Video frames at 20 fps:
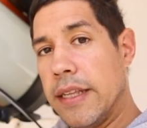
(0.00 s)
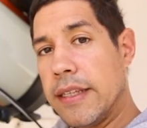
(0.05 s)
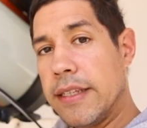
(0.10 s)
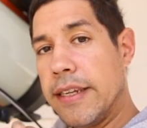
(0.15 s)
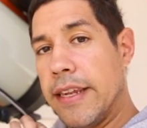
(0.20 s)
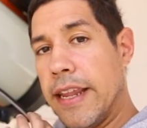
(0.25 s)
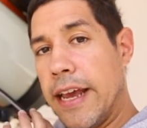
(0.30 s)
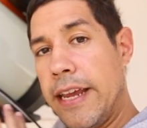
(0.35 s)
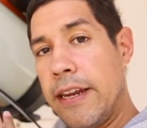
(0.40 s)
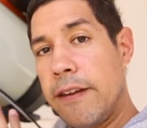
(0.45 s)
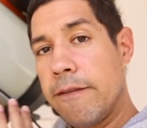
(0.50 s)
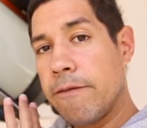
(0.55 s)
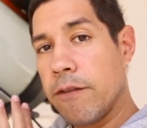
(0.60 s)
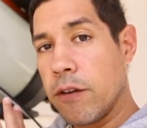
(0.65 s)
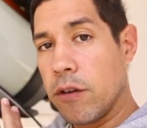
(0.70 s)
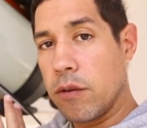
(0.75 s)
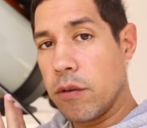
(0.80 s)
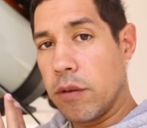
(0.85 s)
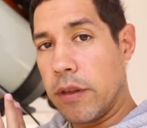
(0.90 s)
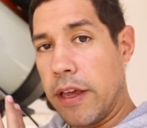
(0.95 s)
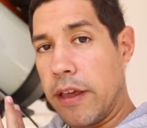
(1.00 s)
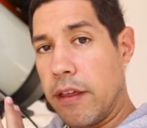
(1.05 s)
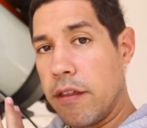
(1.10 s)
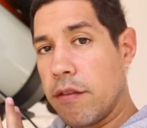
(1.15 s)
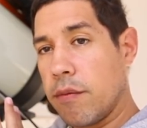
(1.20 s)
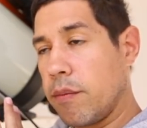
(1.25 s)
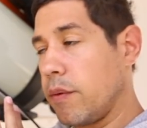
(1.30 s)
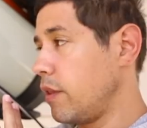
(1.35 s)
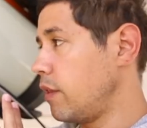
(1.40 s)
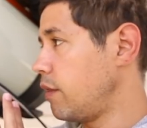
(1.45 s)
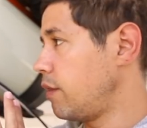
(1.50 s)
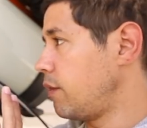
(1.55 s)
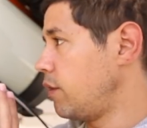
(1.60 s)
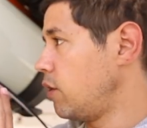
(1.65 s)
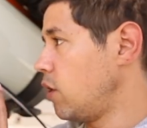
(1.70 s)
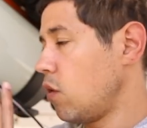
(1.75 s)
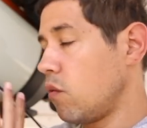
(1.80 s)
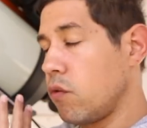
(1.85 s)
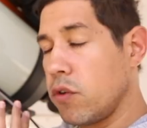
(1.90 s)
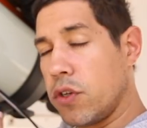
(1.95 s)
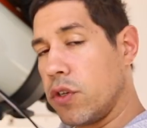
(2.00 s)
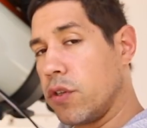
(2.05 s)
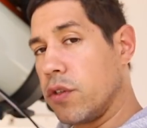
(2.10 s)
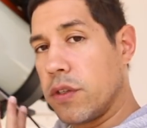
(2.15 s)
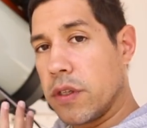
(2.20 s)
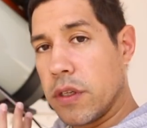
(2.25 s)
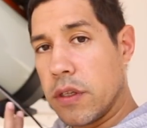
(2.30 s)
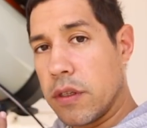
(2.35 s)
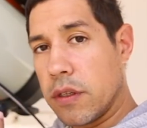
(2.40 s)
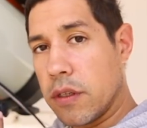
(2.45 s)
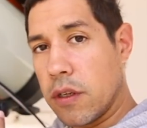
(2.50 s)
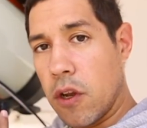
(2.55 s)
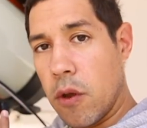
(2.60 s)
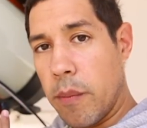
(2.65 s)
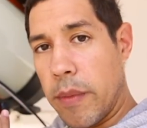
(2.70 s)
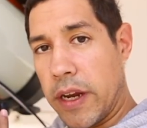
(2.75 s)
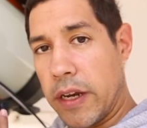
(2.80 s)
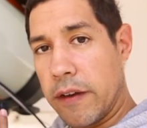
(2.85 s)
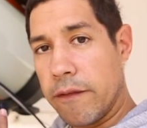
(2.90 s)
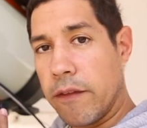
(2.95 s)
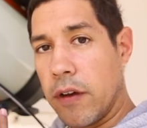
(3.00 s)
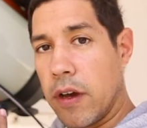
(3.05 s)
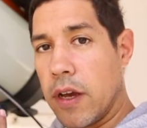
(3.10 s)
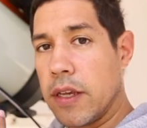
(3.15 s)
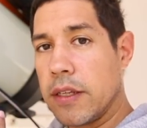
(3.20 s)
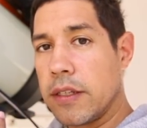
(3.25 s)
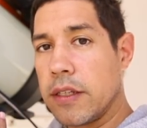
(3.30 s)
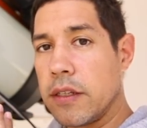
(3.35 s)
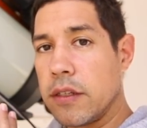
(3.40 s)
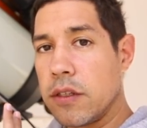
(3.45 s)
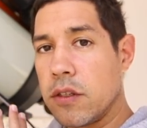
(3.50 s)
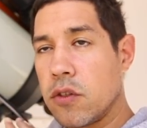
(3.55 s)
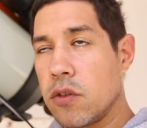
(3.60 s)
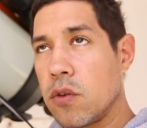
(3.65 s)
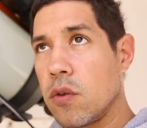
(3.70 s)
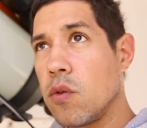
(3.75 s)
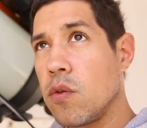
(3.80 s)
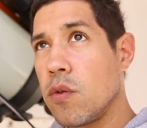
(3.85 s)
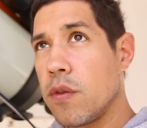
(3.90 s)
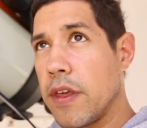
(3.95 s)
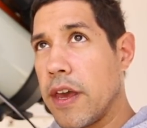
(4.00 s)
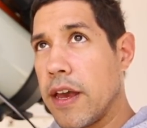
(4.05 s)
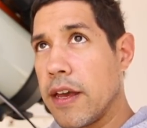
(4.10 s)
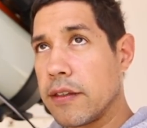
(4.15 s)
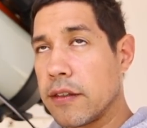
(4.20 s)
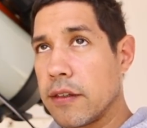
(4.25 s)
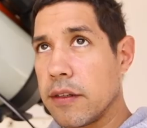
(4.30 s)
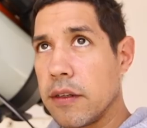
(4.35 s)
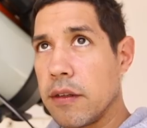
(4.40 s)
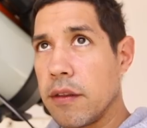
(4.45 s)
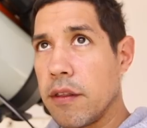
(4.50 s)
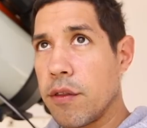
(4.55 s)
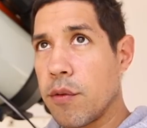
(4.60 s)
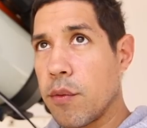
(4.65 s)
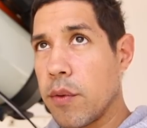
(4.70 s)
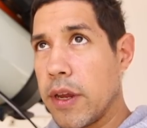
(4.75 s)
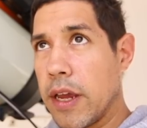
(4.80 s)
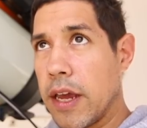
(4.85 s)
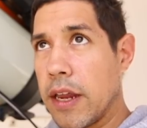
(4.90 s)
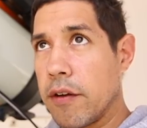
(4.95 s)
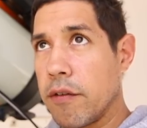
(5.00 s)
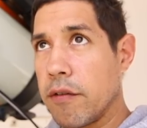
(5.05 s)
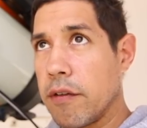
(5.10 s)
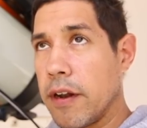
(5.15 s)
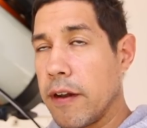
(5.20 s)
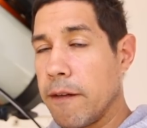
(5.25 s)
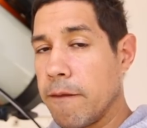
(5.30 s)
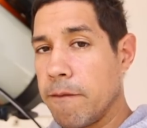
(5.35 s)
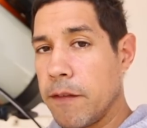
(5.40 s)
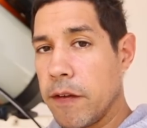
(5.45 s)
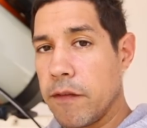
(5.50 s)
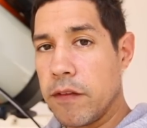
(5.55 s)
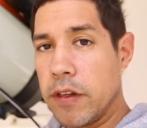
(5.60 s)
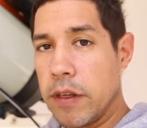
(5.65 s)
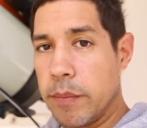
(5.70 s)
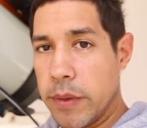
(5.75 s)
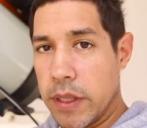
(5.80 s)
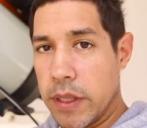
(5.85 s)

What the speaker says: Its native focal length with no reducers and no magnifiers is 2,350